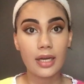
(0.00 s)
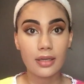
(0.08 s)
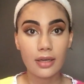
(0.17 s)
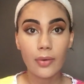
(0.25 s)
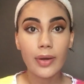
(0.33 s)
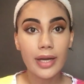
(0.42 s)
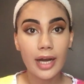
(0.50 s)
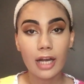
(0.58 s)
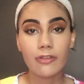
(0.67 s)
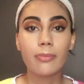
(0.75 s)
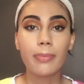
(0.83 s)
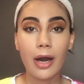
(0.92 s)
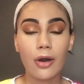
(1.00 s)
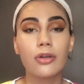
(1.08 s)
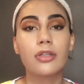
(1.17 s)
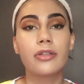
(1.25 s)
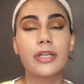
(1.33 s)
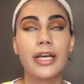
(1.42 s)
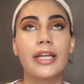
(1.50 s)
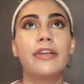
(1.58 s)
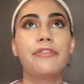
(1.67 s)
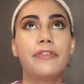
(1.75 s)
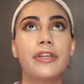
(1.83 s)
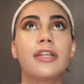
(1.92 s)
And now I can't even powder it and it
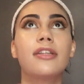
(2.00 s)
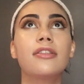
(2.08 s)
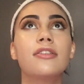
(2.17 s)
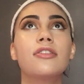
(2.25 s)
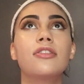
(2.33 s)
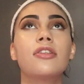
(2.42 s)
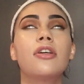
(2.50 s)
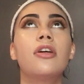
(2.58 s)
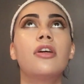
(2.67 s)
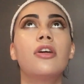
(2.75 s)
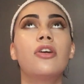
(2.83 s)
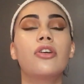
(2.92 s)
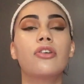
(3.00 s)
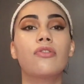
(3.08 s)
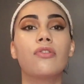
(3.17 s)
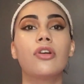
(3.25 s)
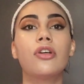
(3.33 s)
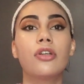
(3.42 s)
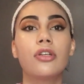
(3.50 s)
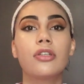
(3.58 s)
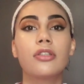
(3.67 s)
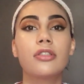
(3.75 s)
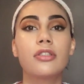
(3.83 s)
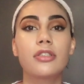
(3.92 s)
feels
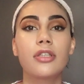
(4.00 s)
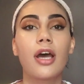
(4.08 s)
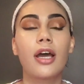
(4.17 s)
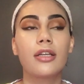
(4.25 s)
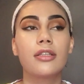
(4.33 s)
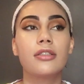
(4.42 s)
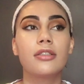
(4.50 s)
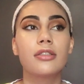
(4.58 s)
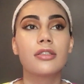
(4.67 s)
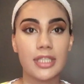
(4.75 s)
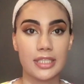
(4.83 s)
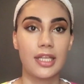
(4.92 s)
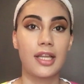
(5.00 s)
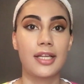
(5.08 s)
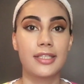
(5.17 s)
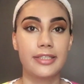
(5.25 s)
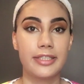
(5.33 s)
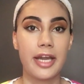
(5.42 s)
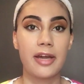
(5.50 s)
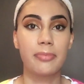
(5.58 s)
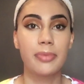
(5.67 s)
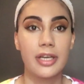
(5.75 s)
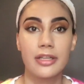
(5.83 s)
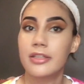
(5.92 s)
gross, and that's the last
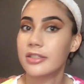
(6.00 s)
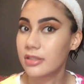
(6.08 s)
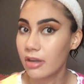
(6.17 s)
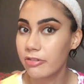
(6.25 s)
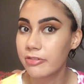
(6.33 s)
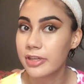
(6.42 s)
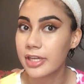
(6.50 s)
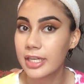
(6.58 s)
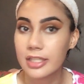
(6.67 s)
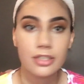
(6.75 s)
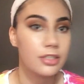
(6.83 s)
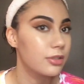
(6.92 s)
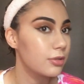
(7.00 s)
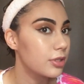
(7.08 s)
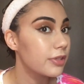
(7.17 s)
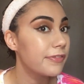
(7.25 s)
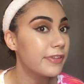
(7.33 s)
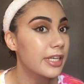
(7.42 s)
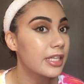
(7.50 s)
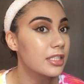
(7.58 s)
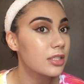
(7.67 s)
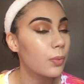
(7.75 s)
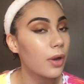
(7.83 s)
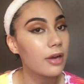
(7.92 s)
step and there's nothing I can do to
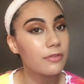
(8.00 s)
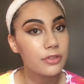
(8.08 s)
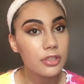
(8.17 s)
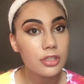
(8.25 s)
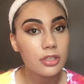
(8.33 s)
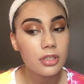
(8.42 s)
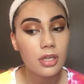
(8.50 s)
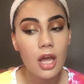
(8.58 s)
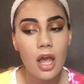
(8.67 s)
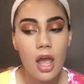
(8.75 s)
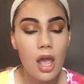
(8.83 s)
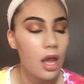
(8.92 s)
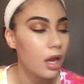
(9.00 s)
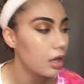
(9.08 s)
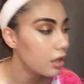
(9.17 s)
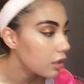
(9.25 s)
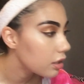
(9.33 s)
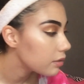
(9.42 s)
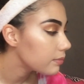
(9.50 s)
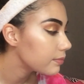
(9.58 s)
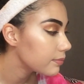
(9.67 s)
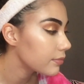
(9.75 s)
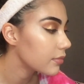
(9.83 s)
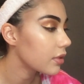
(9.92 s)
fix what I've done.
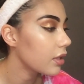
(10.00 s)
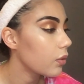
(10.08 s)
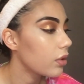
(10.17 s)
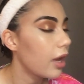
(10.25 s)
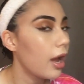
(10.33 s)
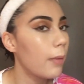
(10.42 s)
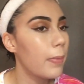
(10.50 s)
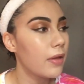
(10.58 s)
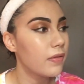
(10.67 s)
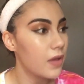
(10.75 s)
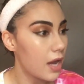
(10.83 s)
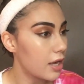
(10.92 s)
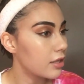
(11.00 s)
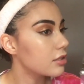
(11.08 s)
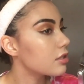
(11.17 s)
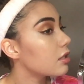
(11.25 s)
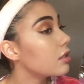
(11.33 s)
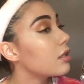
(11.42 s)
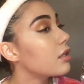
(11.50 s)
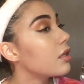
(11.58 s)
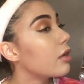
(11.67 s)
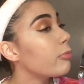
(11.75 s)
I bought the eyeshadow.